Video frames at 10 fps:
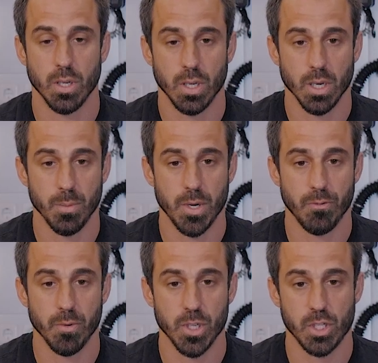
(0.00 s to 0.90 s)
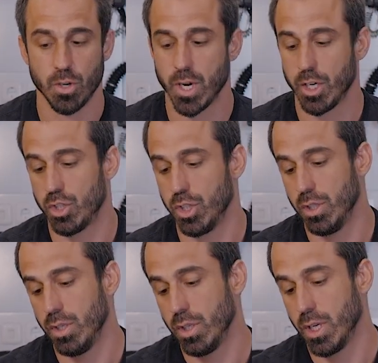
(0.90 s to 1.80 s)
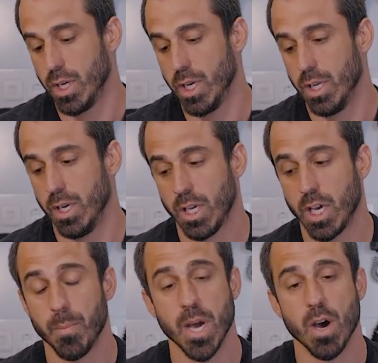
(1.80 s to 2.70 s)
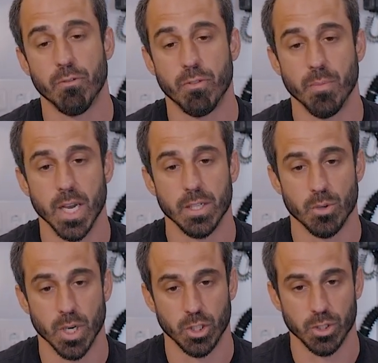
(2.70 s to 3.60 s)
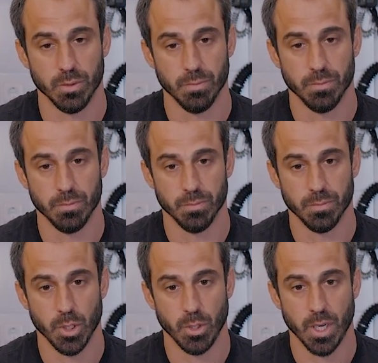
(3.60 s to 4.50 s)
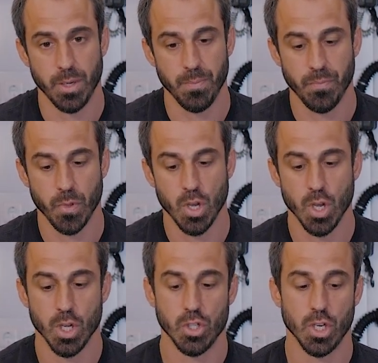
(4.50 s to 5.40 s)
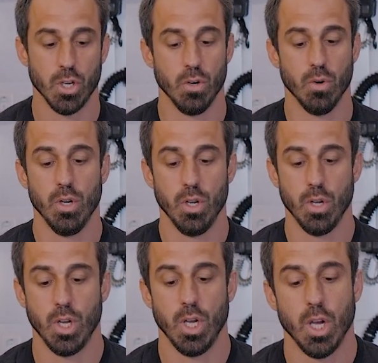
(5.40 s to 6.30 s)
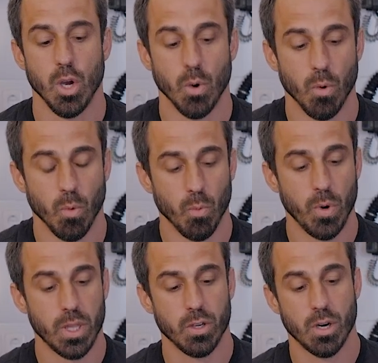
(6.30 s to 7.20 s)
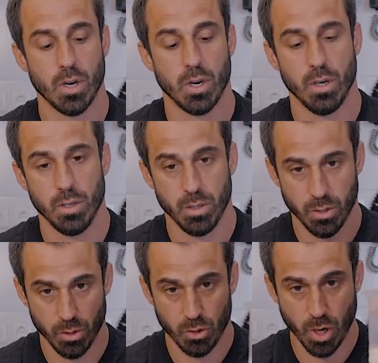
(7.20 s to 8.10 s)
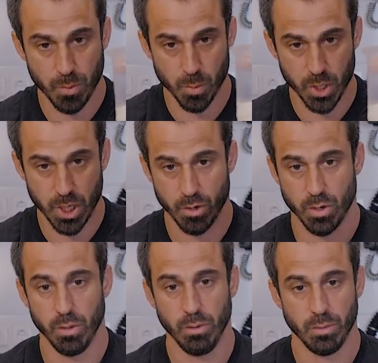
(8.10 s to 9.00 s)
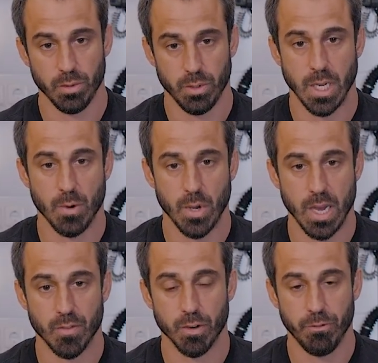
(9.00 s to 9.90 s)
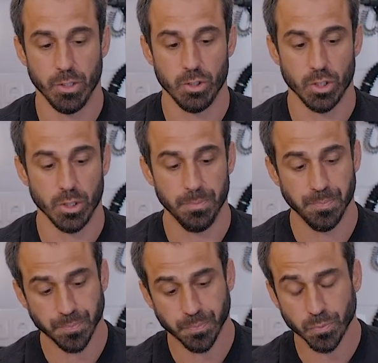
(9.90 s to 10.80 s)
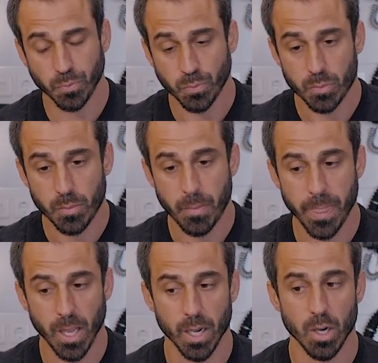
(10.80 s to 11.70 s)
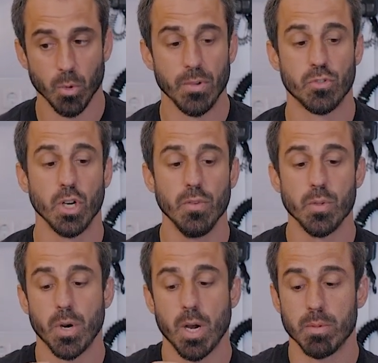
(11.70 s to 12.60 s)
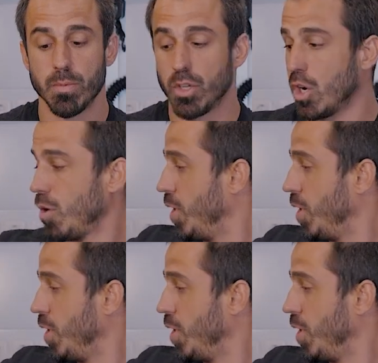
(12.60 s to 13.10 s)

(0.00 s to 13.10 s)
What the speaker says: come in from this direction and come out from that direction. Okay? So with our scrubber material, now we have our filter. We've solved the problem of the carbon